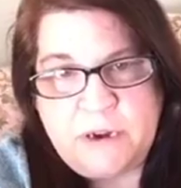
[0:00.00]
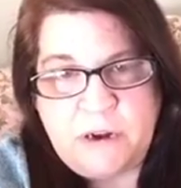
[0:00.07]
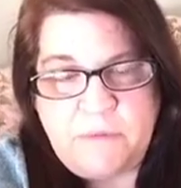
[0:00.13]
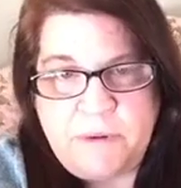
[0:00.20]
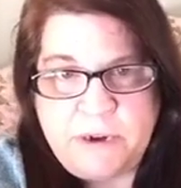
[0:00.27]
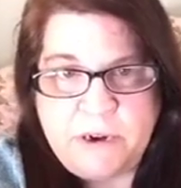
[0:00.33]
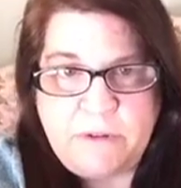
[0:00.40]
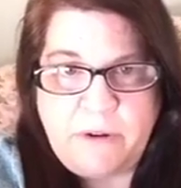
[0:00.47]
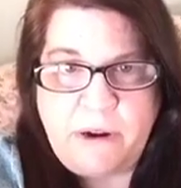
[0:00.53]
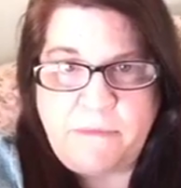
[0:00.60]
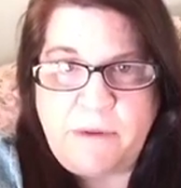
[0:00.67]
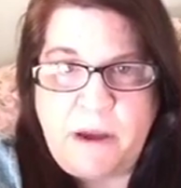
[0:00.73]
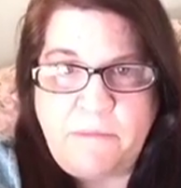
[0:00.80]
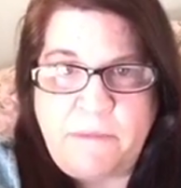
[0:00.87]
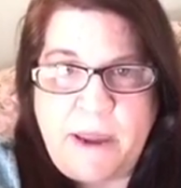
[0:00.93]
our
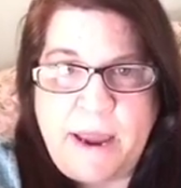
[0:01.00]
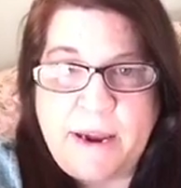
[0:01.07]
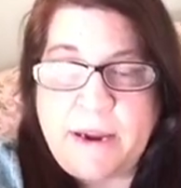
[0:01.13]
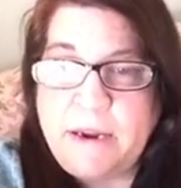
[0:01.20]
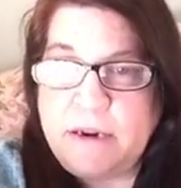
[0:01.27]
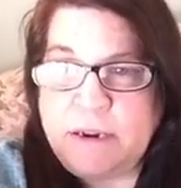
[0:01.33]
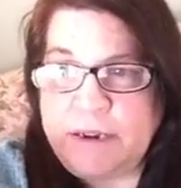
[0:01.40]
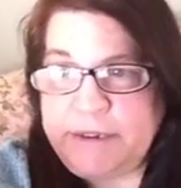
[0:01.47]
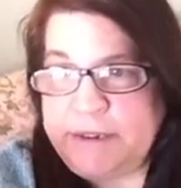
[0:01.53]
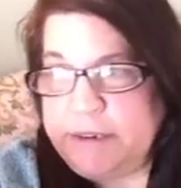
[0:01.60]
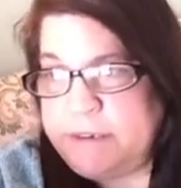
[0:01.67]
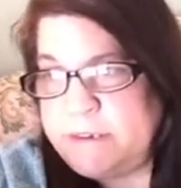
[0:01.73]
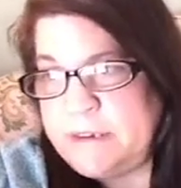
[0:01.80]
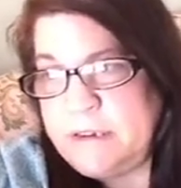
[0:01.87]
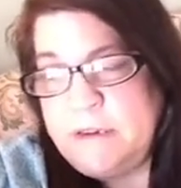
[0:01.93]
pentagram out back, unless
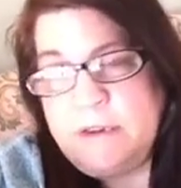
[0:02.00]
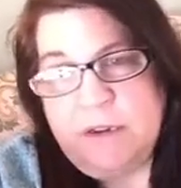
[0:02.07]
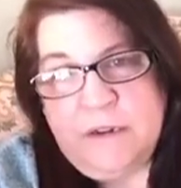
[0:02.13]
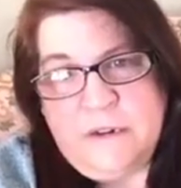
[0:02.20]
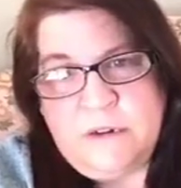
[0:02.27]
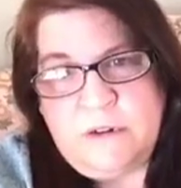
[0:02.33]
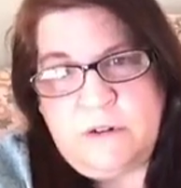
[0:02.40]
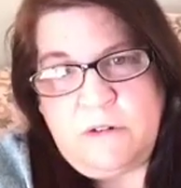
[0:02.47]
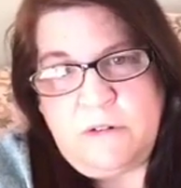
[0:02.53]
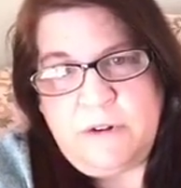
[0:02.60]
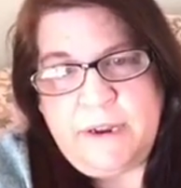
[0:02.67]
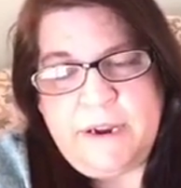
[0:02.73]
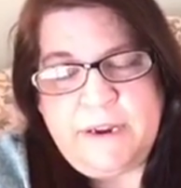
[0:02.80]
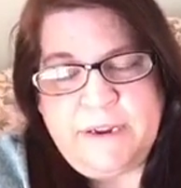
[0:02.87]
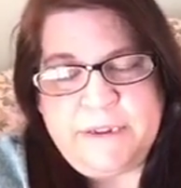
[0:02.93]
it's cold
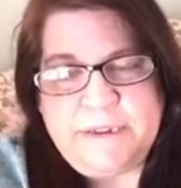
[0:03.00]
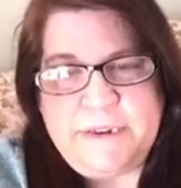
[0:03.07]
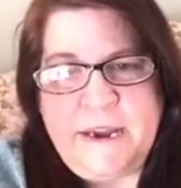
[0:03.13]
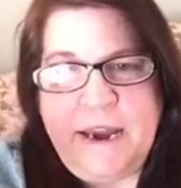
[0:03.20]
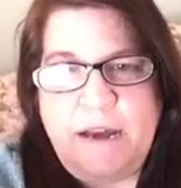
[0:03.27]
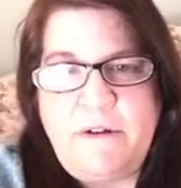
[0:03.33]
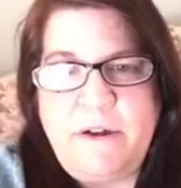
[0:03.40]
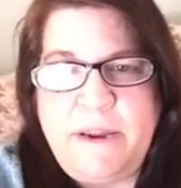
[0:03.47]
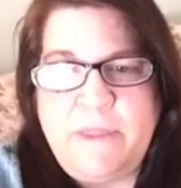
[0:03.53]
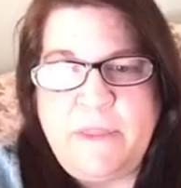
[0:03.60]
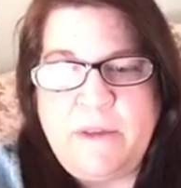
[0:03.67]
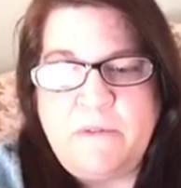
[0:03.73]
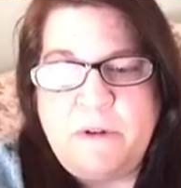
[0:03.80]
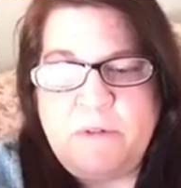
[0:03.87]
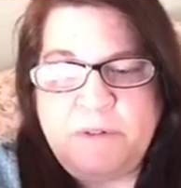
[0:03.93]
like it is now, and
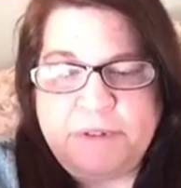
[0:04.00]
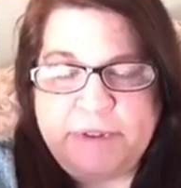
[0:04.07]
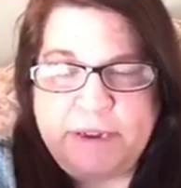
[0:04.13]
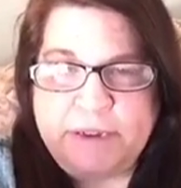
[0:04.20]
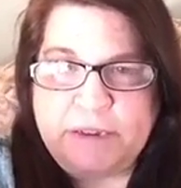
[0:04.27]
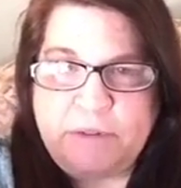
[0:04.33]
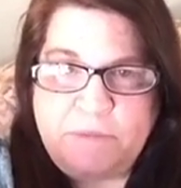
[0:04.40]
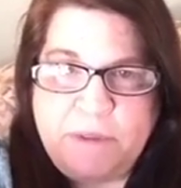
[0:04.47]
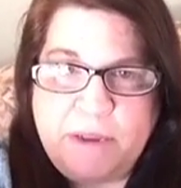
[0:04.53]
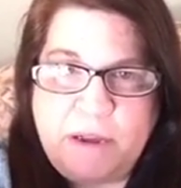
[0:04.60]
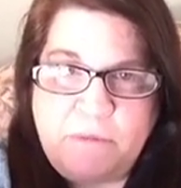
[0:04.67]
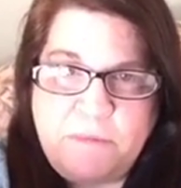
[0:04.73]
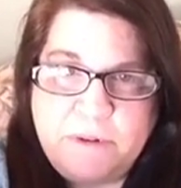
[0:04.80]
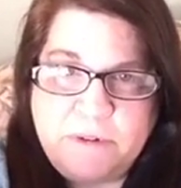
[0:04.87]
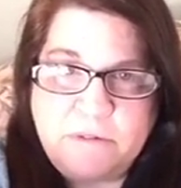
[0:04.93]
then we will set something
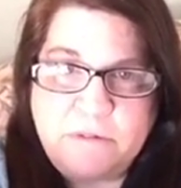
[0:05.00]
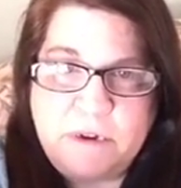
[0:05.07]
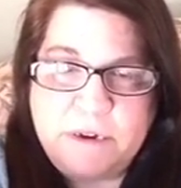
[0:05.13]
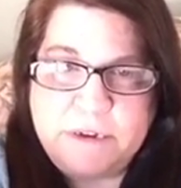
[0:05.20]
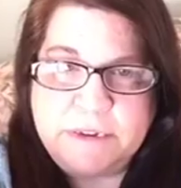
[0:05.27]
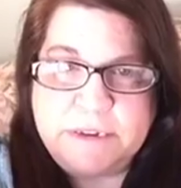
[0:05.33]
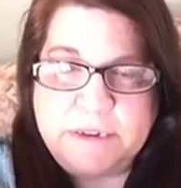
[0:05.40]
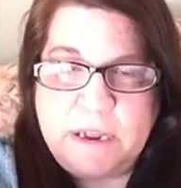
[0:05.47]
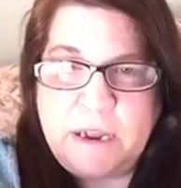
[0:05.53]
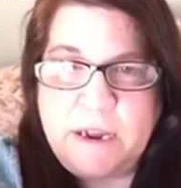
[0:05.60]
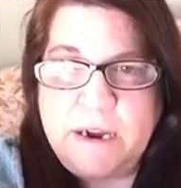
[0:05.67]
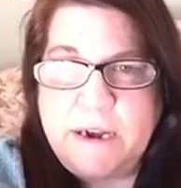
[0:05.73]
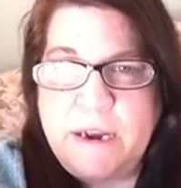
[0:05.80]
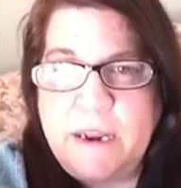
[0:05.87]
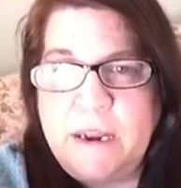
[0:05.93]
up
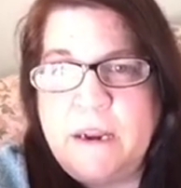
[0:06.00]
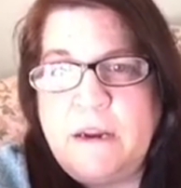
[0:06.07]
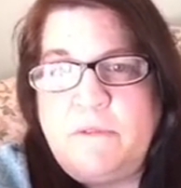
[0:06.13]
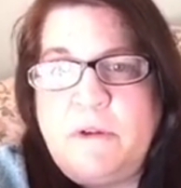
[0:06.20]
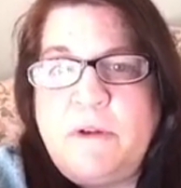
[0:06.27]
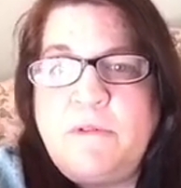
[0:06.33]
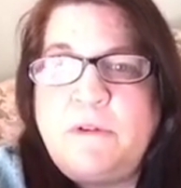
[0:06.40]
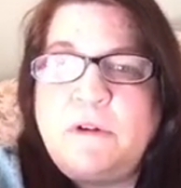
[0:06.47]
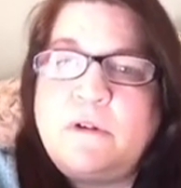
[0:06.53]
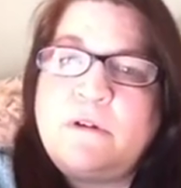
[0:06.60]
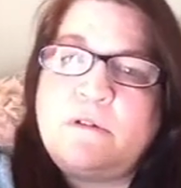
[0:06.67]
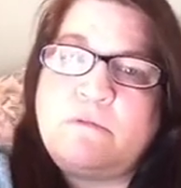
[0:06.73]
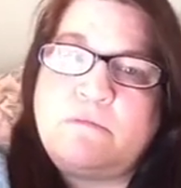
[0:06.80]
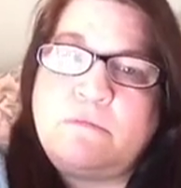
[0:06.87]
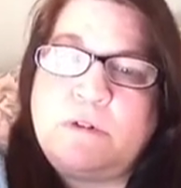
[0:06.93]
inside, and we will,
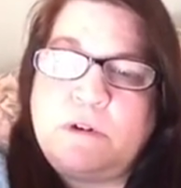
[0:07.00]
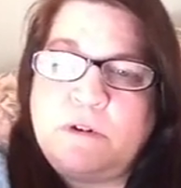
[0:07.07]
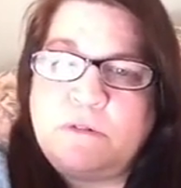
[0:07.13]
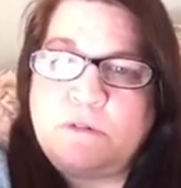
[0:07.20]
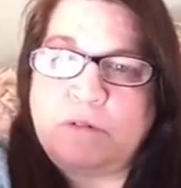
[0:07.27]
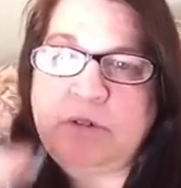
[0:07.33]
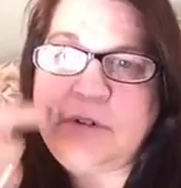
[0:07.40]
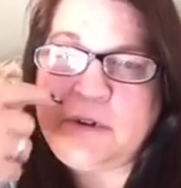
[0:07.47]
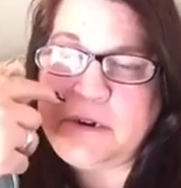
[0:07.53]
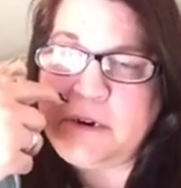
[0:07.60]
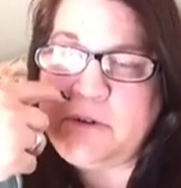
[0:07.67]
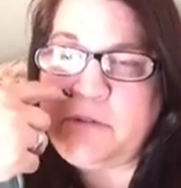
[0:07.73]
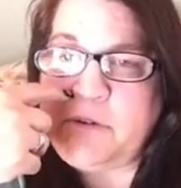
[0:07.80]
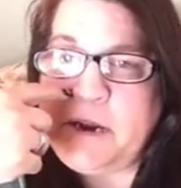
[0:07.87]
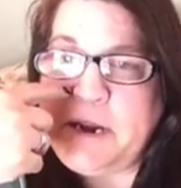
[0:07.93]
you know,
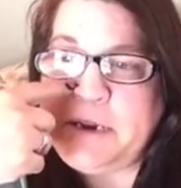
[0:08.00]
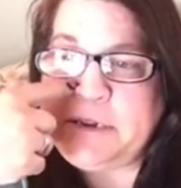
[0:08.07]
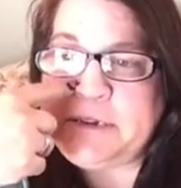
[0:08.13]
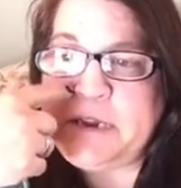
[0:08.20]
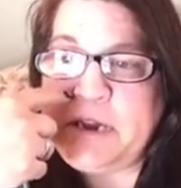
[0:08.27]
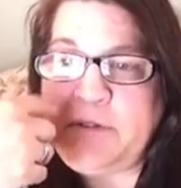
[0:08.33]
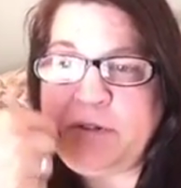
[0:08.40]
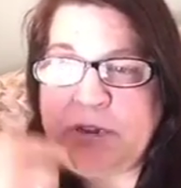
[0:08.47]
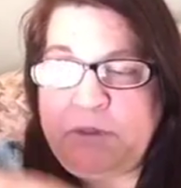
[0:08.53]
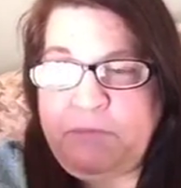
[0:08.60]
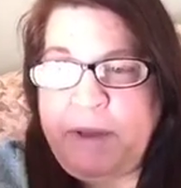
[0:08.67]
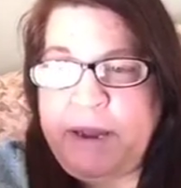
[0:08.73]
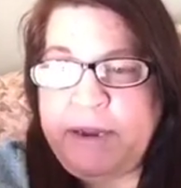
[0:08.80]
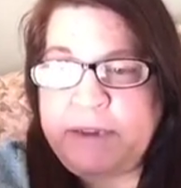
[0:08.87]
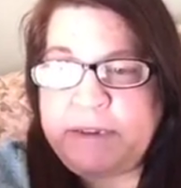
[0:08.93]
create a sacred
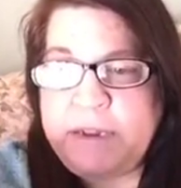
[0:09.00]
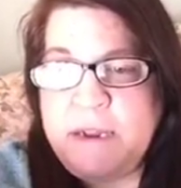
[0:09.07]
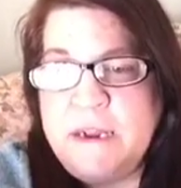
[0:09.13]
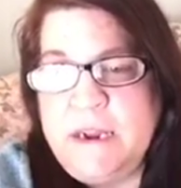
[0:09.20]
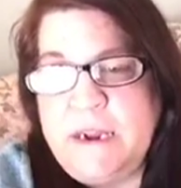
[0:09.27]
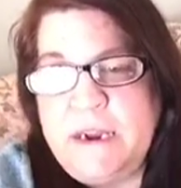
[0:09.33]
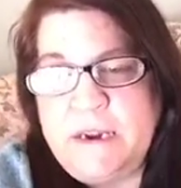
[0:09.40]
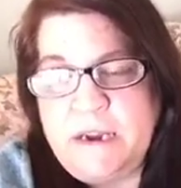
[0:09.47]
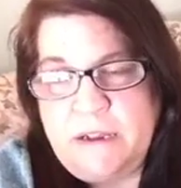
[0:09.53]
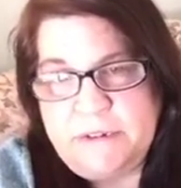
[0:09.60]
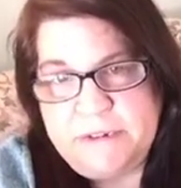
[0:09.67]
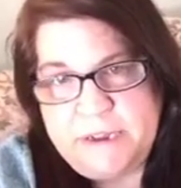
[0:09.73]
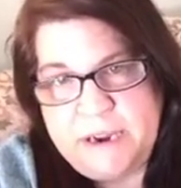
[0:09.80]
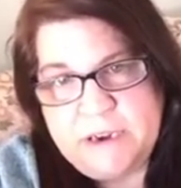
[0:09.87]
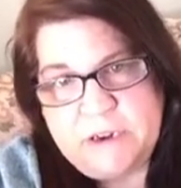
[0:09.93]
space, and I'll
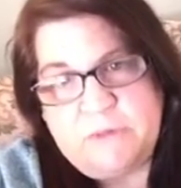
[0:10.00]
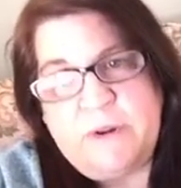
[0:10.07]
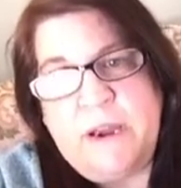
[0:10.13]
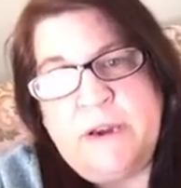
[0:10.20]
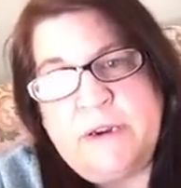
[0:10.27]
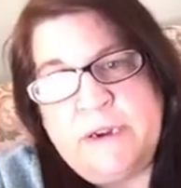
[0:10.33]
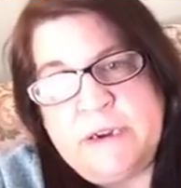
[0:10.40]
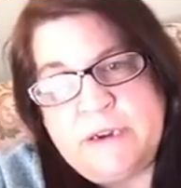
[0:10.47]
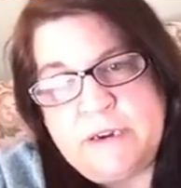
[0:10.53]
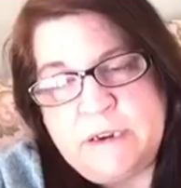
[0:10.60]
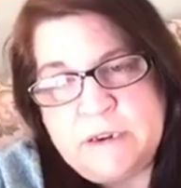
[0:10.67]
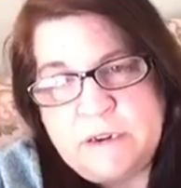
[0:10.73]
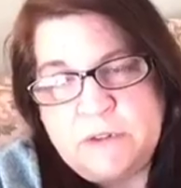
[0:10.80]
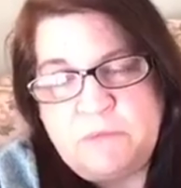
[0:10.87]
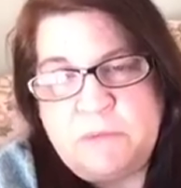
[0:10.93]
sage around it
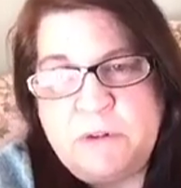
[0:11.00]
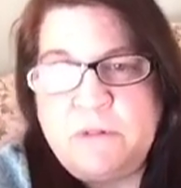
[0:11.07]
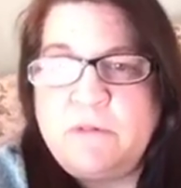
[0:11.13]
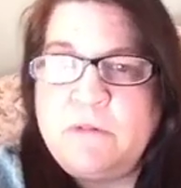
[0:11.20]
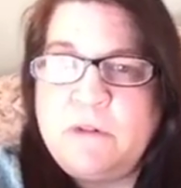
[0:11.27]
and to put